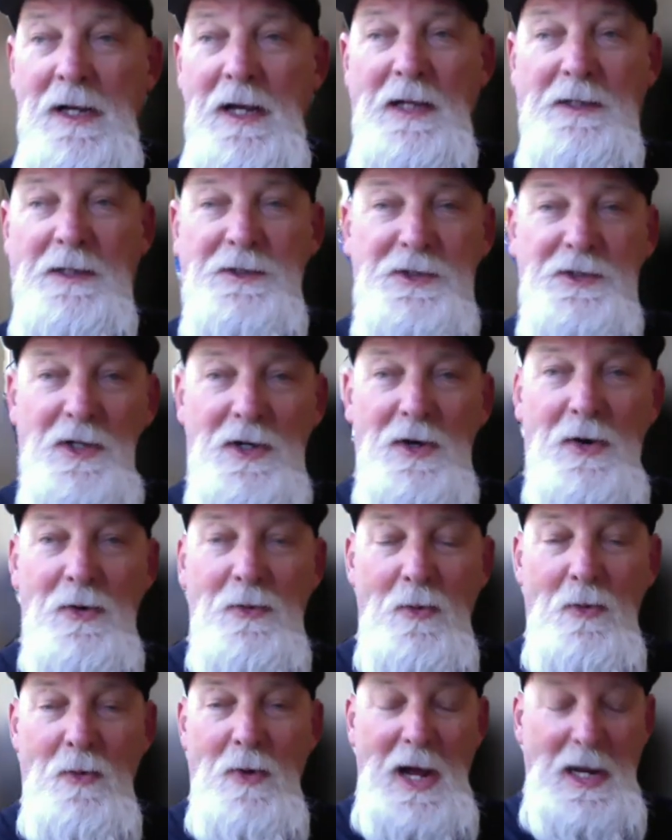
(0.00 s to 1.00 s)
And so
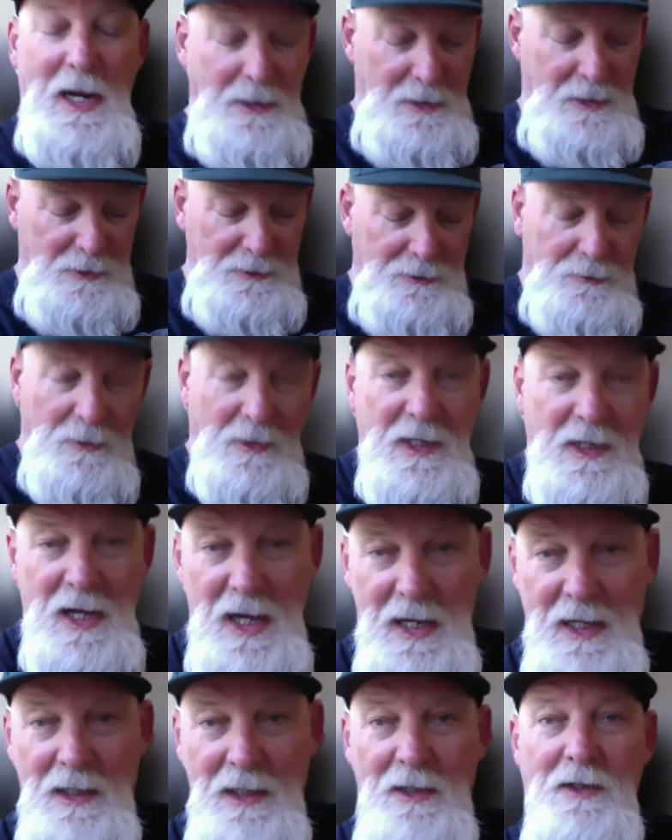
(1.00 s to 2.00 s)
white dudes were
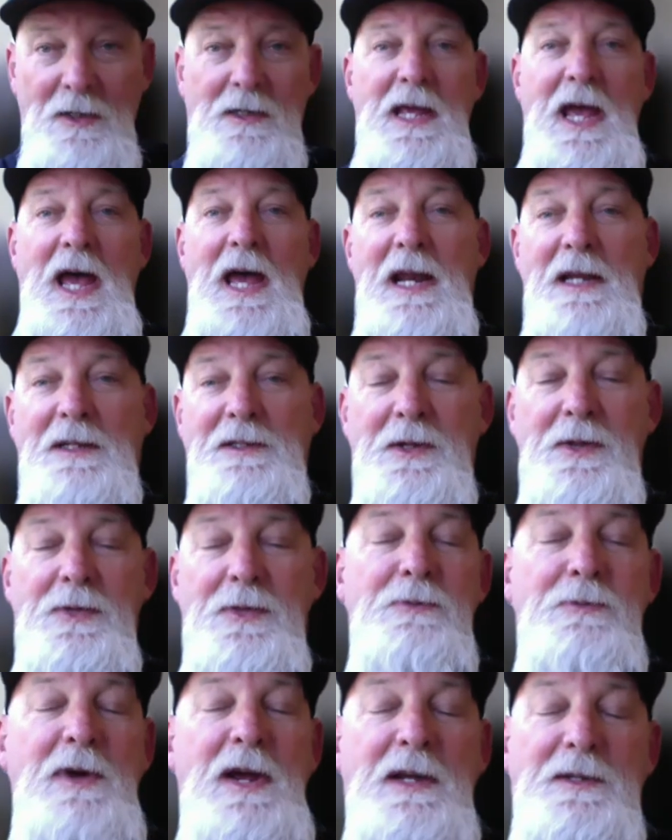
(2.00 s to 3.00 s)
kind of looked at as a
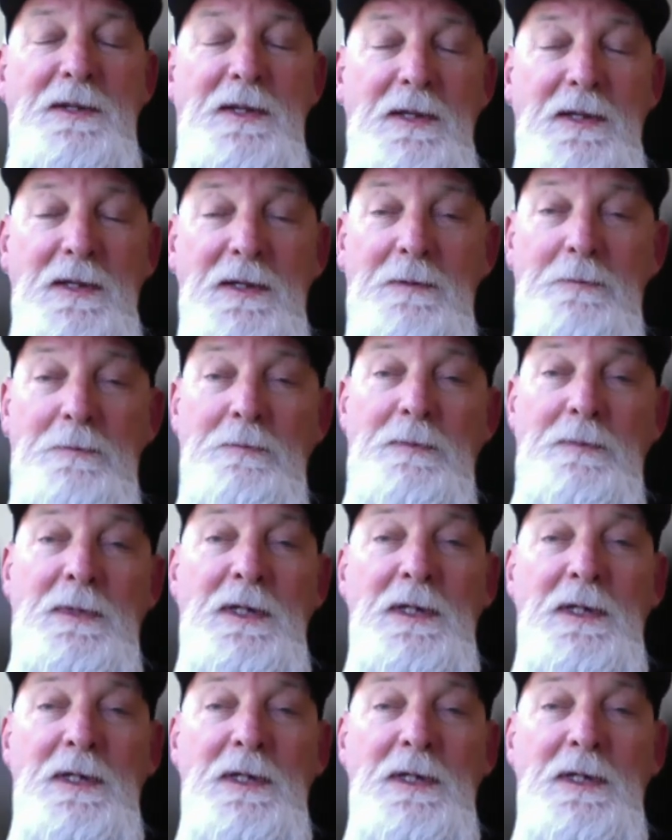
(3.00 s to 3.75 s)
threat to them.